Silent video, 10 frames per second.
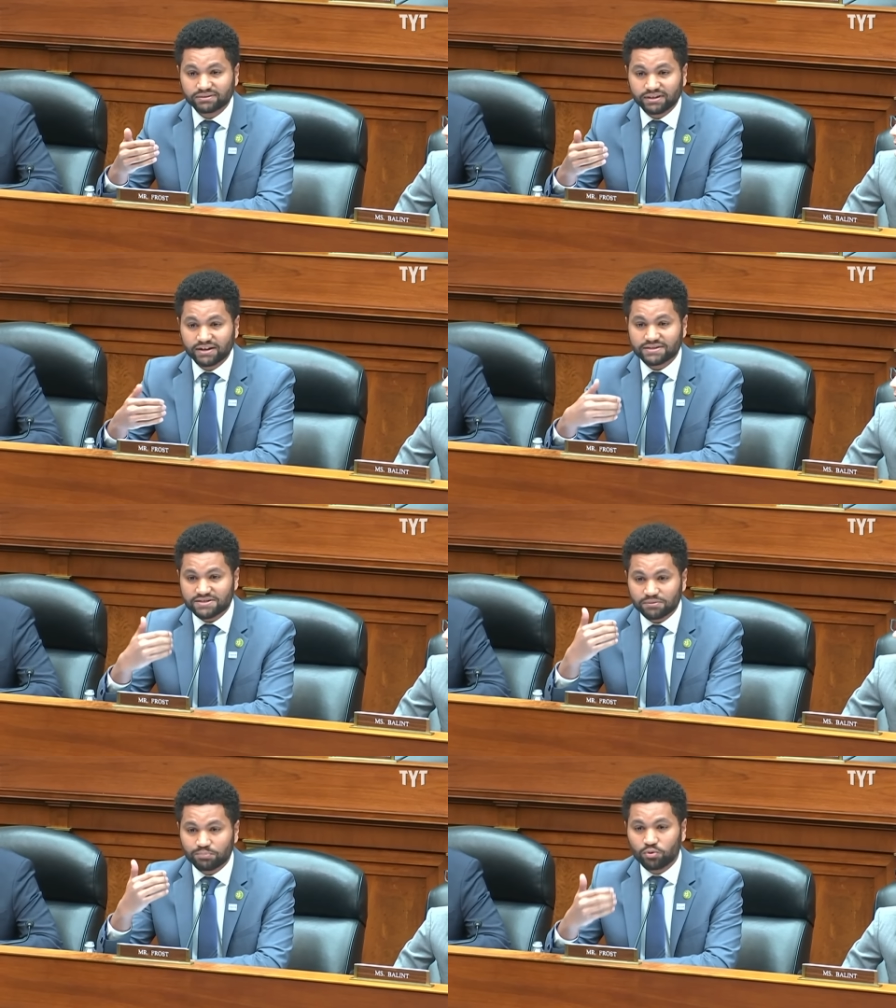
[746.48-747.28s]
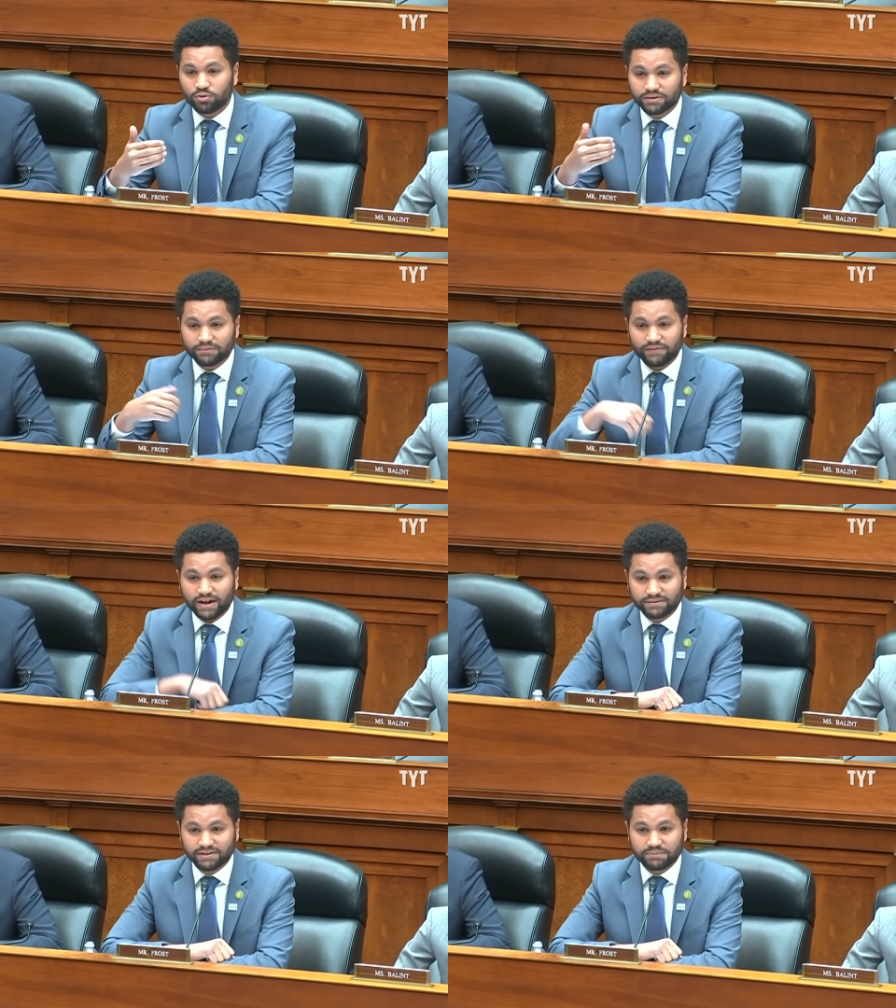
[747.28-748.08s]
And it's an important
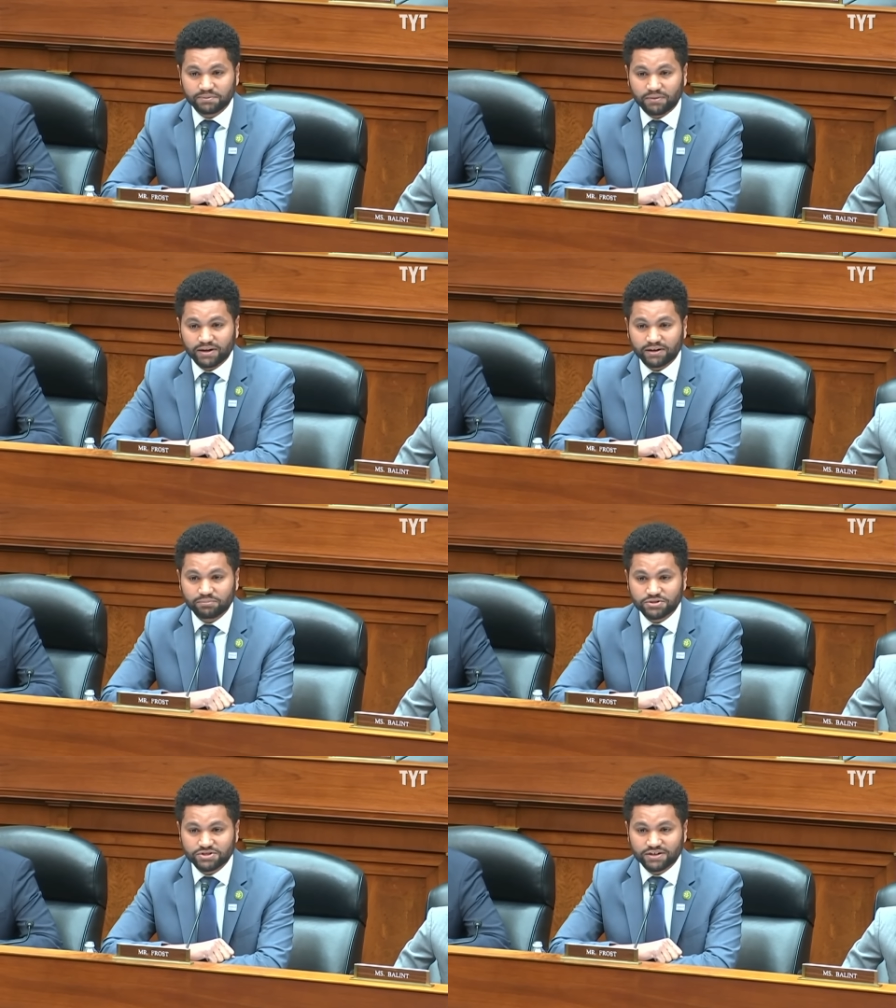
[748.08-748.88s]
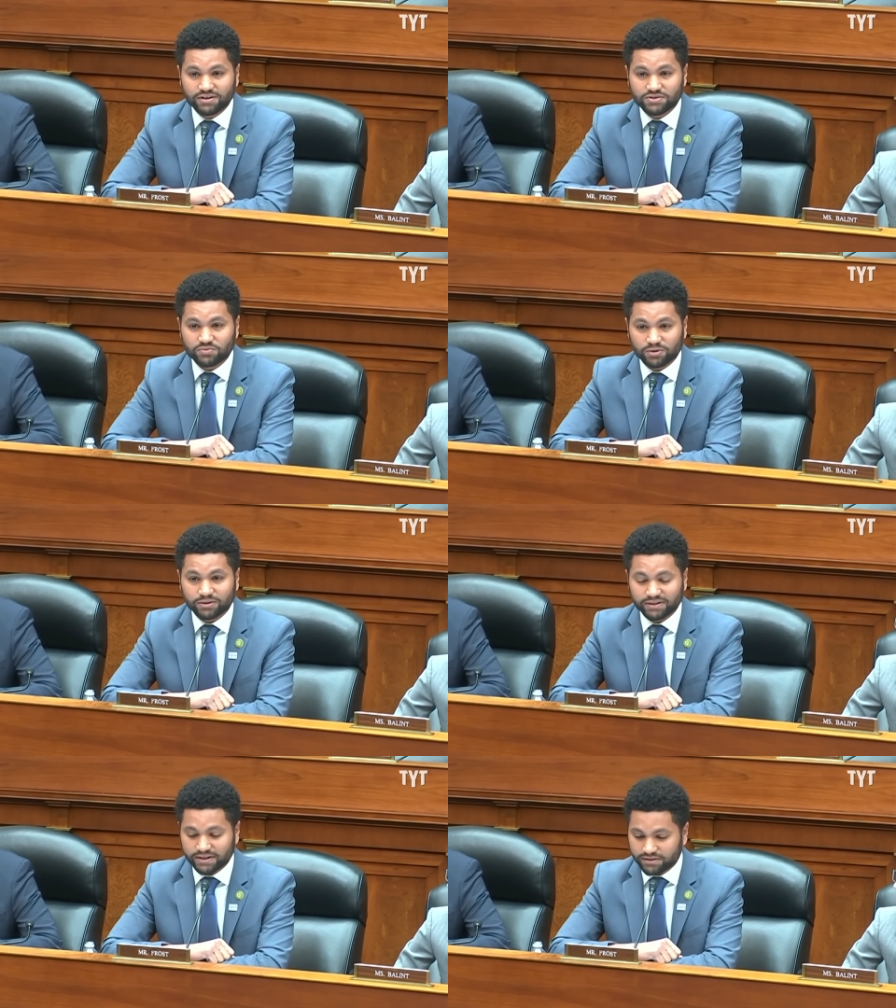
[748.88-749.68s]
fact to keep in mind. I appreciate y'all's work,
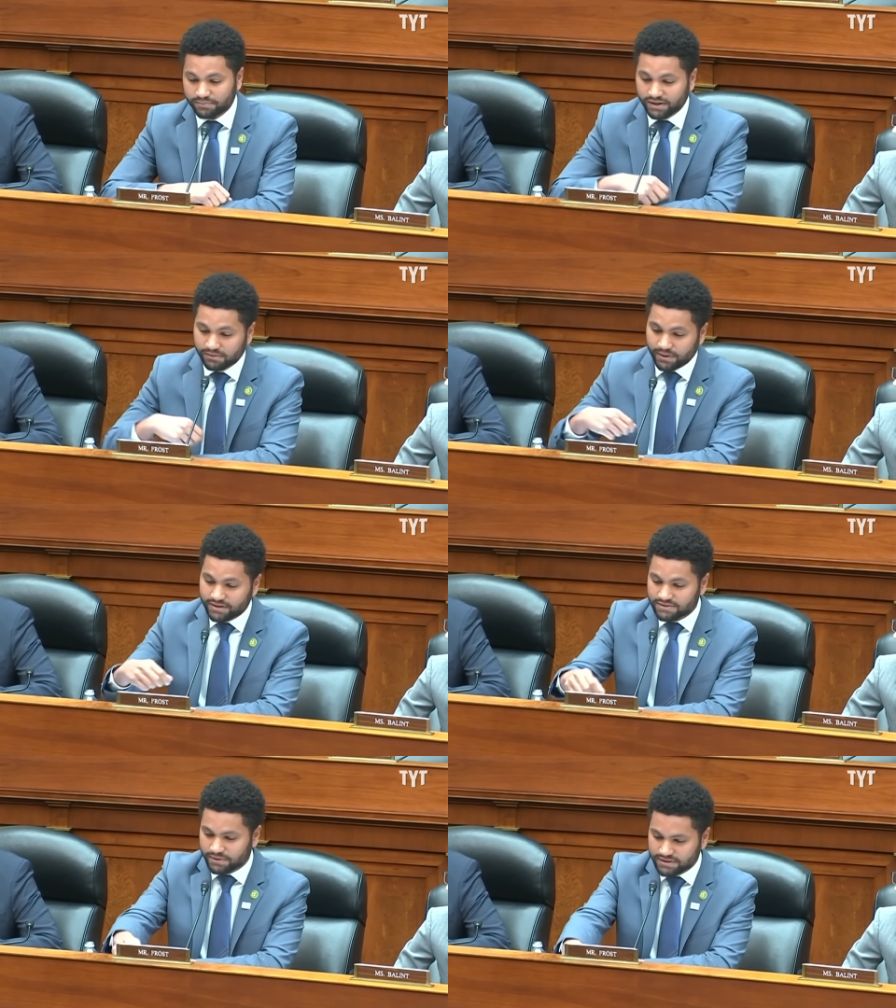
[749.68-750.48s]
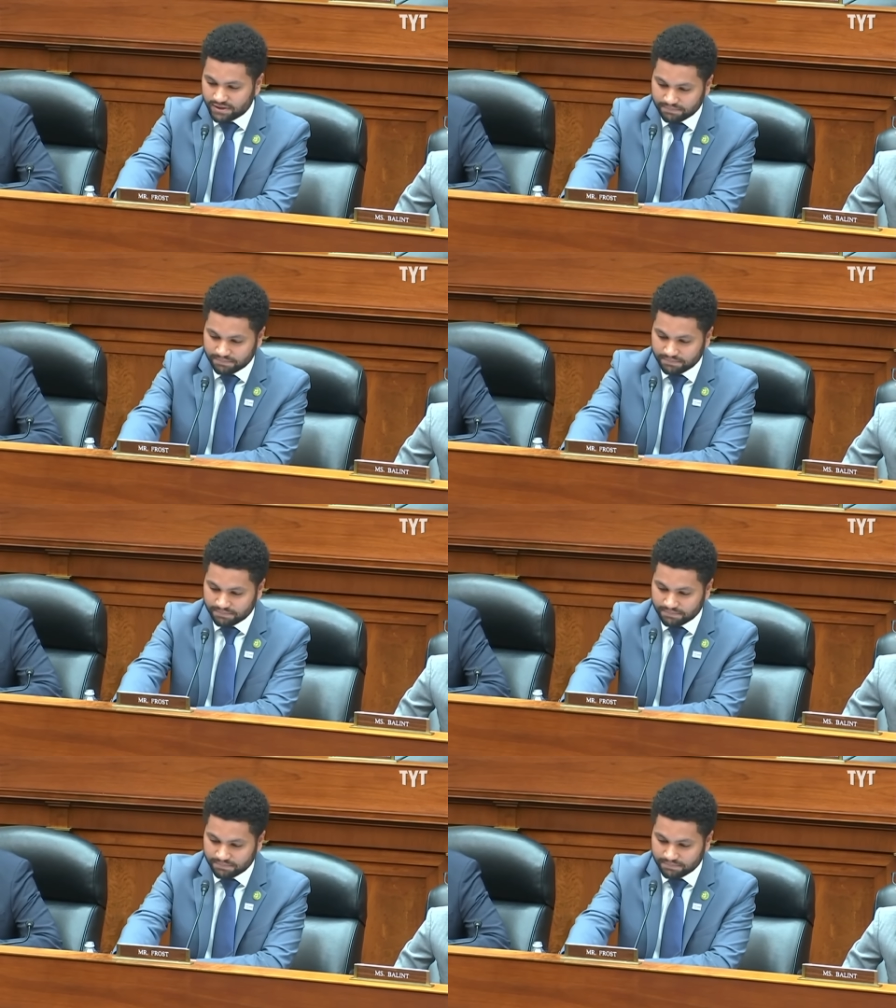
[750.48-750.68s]
and I yield back the balance of my time.